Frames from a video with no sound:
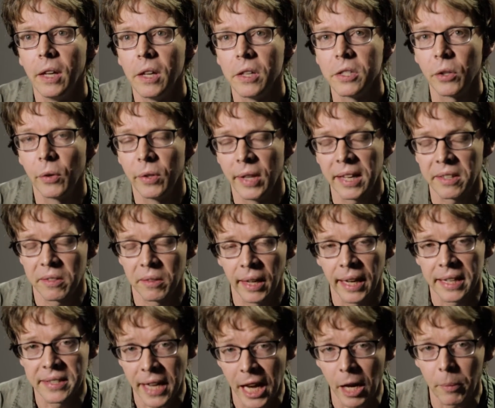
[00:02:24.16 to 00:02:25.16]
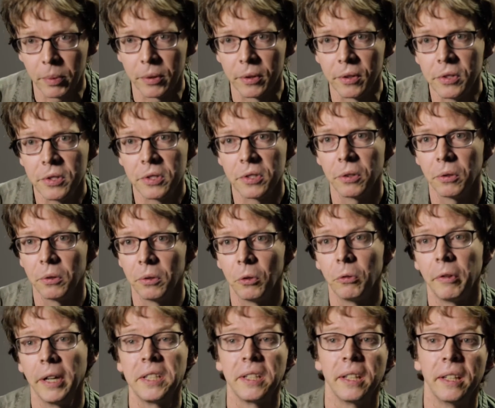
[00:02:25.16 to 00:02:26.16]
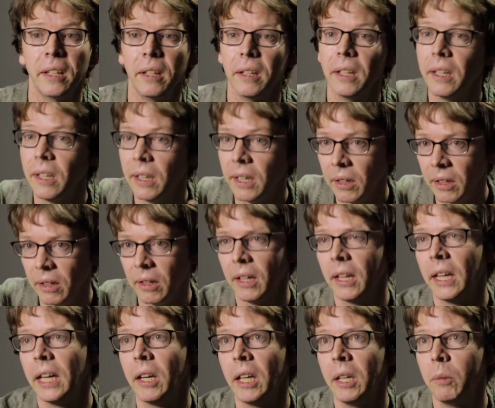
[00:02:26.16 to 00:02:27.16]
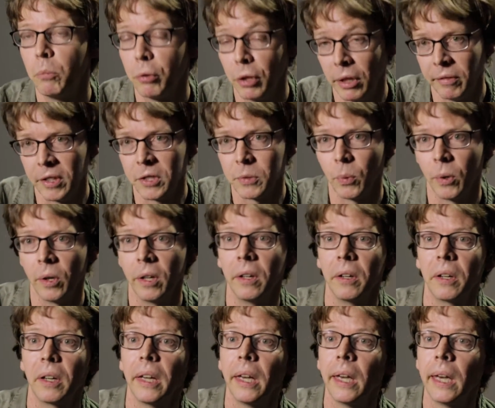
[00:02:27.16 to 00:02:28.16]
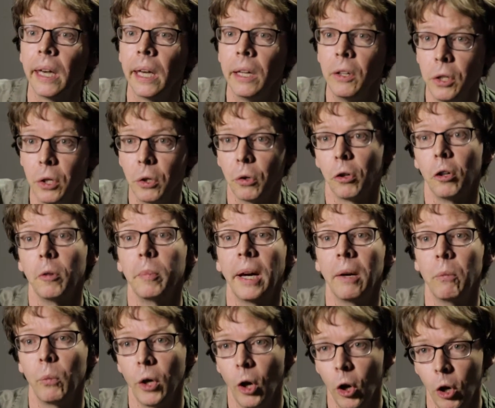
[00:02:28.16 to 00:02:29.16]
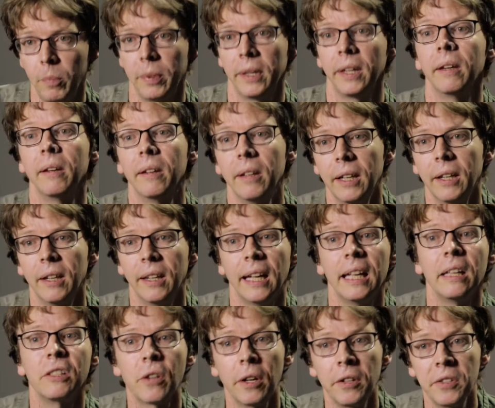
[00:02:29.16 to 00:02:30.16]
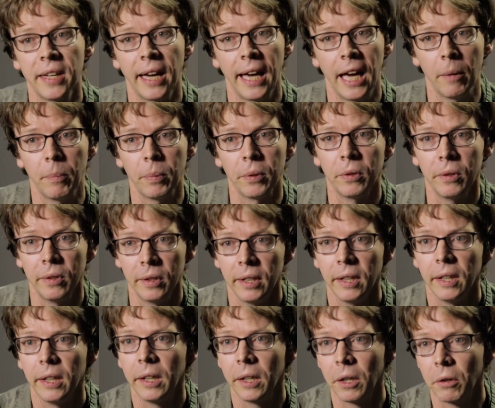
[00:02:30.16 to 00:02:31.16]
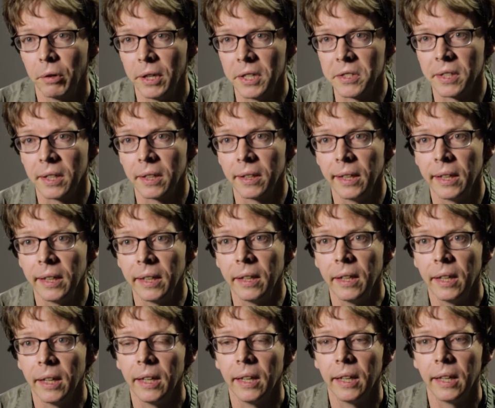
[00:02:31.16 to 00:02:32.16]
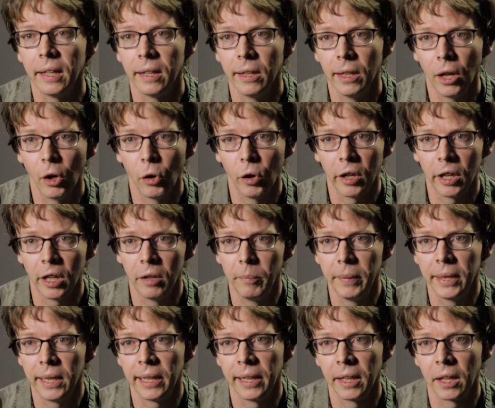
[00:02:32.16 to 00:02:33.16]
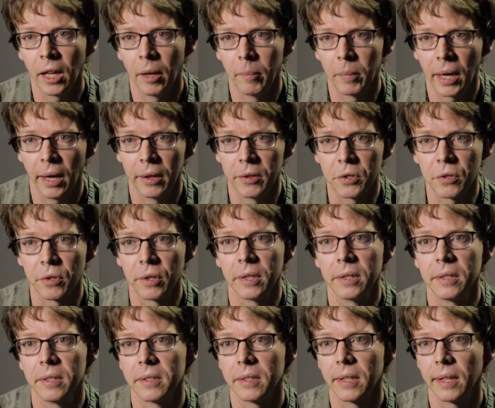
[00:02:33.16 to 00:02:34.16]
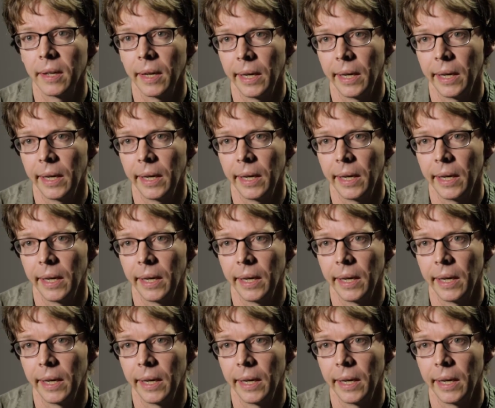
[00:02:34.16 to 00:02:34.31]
So and that has happened already in previous work in Europe, and we're hoping it's going to happen increasingly in lower and middle income countries.